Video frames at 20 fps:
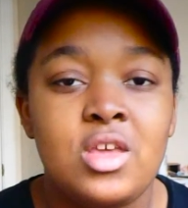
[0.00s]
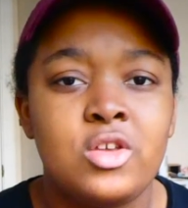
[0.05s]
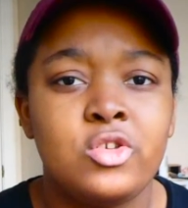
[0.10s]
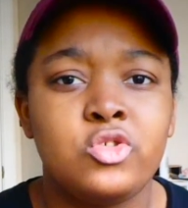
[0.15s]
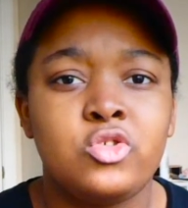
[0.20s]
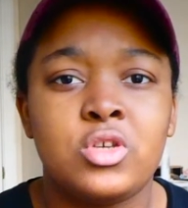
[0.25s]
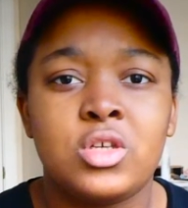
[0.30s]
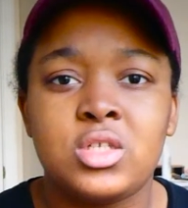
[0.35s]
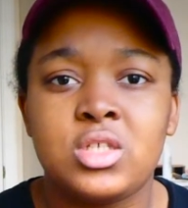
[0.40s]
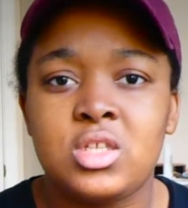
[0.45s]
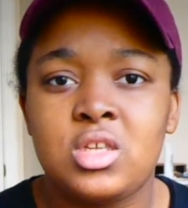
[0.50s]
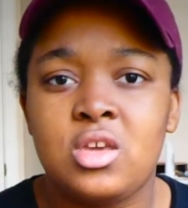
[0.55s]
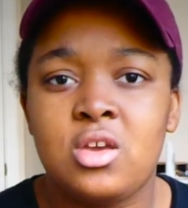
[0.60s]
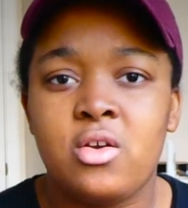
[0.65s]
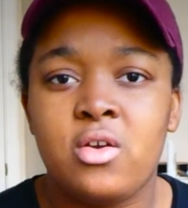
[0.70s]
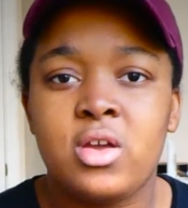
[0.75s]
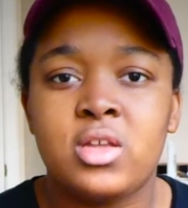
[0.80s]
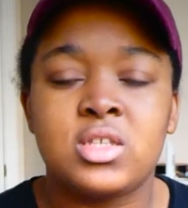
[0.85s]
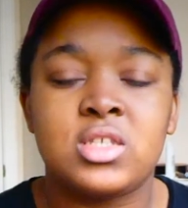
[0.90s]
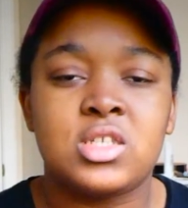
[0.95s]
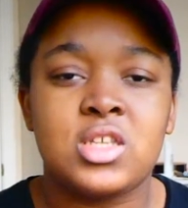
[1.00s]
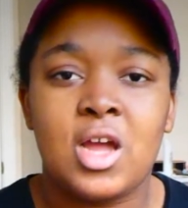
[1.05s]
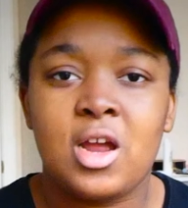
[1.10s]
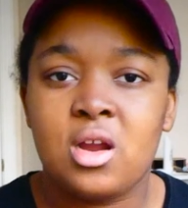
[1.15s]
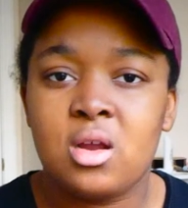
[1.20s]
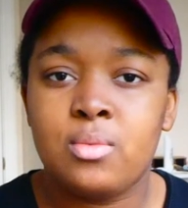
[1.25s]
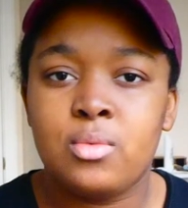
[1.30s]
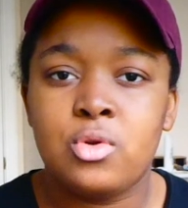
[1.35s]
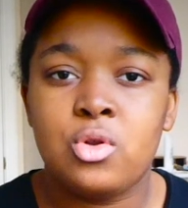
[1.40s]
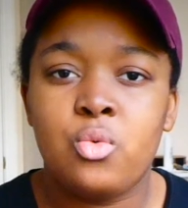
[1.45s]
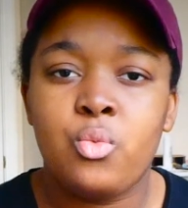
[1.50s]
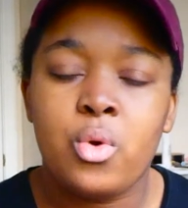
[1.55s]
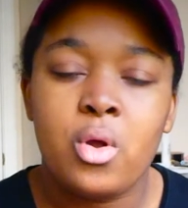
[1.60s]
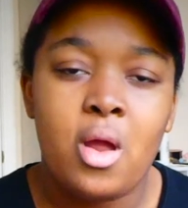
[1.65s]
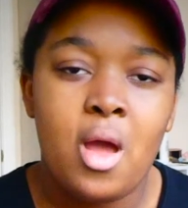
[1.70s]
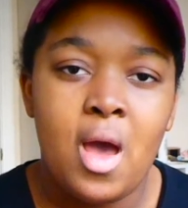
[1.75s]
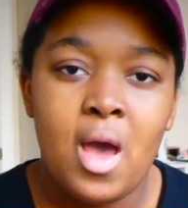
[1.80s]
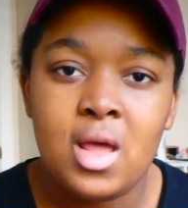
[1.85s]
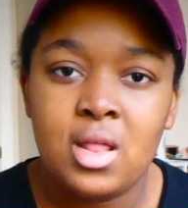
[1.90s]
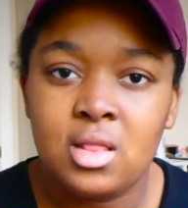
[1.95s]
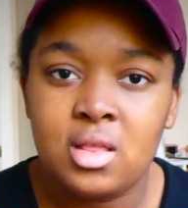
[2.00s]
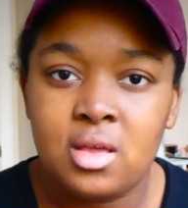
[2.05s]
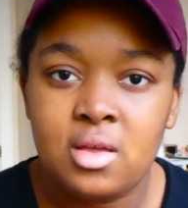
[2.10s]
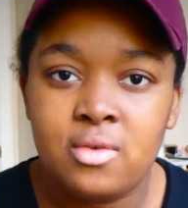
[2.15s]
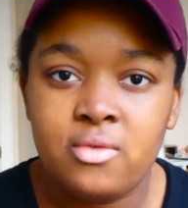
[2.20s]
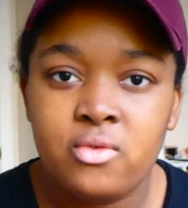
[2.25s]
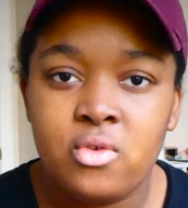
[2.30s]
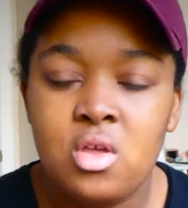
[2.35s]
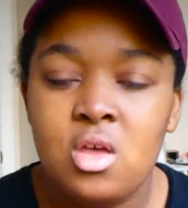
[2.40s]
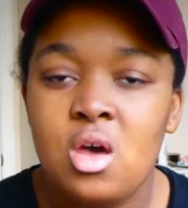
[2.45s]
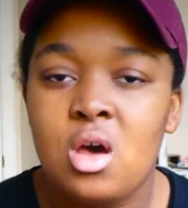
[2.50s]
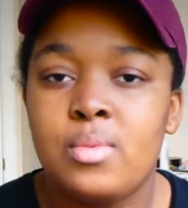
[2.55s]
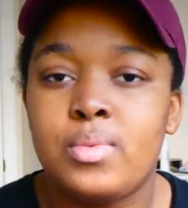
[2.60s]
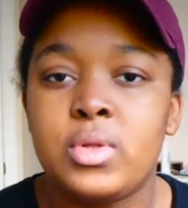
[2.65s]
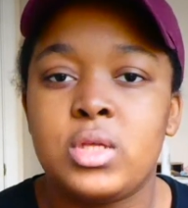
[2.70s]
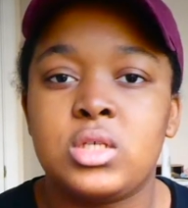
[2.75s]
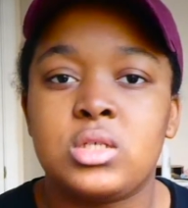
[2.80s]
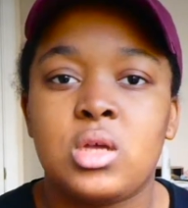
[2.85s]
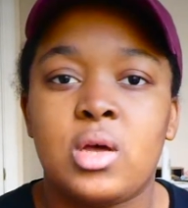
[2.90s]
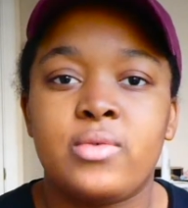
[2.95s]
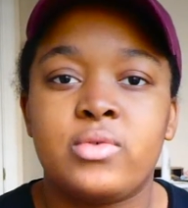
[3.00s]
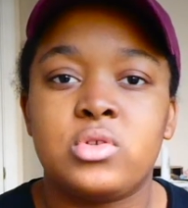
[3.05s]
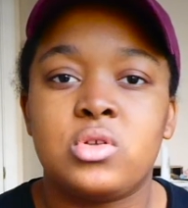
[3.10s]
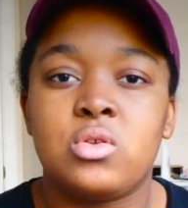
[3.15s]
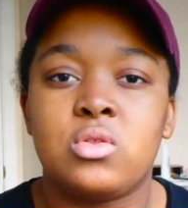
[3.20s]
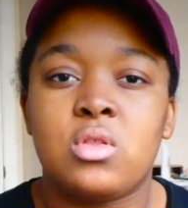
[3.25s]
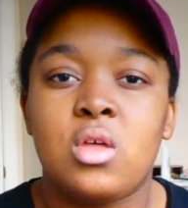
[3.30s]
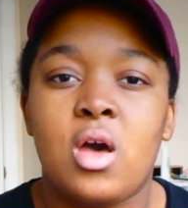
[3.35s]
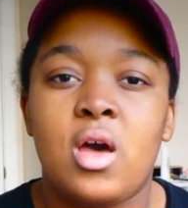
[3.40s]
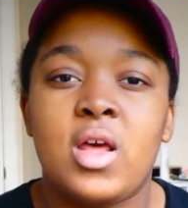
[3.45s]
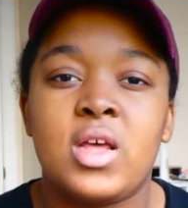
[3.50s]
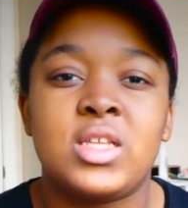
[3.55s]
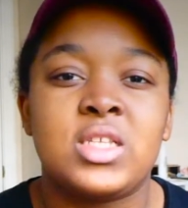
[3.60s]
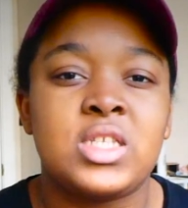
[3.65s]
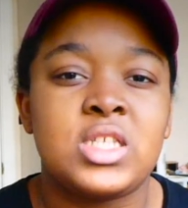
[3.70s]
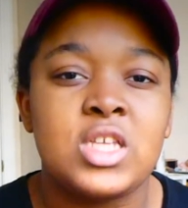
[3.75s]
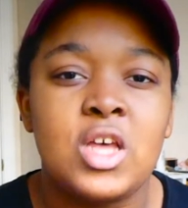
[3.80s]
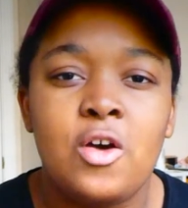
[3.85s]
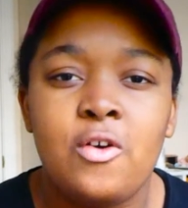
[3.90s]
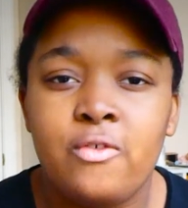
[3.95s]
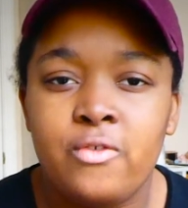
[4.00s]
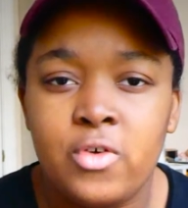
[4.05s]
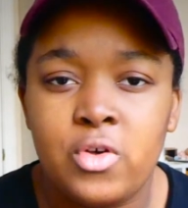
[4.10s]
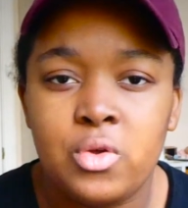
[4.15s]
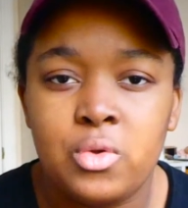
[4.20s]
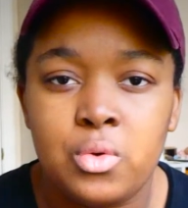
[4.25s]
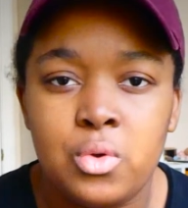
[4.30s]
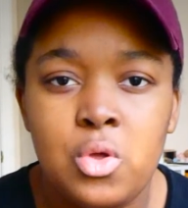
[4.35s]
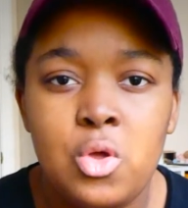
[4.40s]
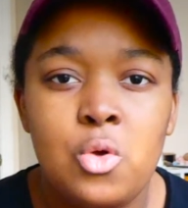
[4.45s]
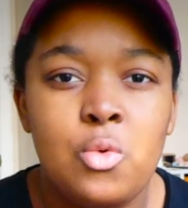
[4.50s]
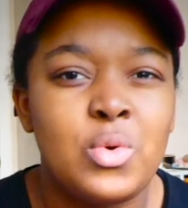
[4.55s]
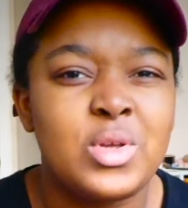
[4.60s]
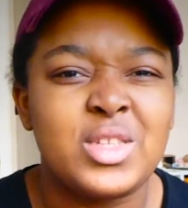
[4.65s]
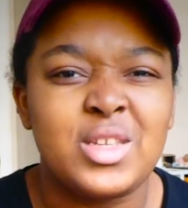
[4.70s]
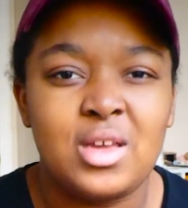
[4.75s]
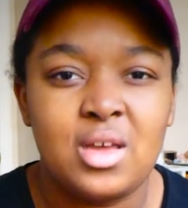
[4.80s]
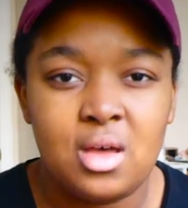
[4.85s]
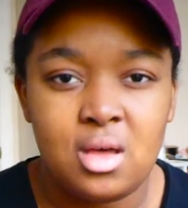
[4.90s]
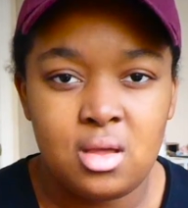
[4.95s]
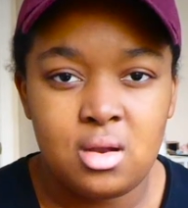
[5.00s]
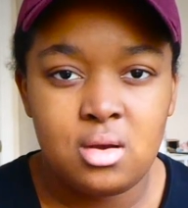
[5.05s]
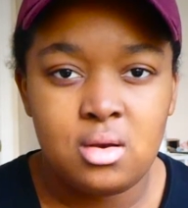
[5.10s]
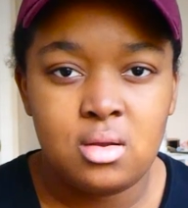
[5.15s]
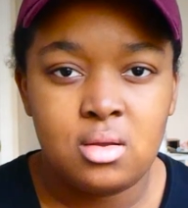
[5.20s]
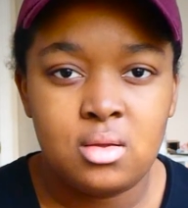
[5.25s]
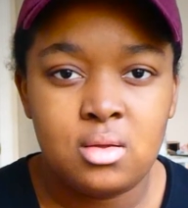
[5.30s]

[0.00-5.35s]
Just here in Sacramento, where I live, a police officer thought a cell phone was a gun.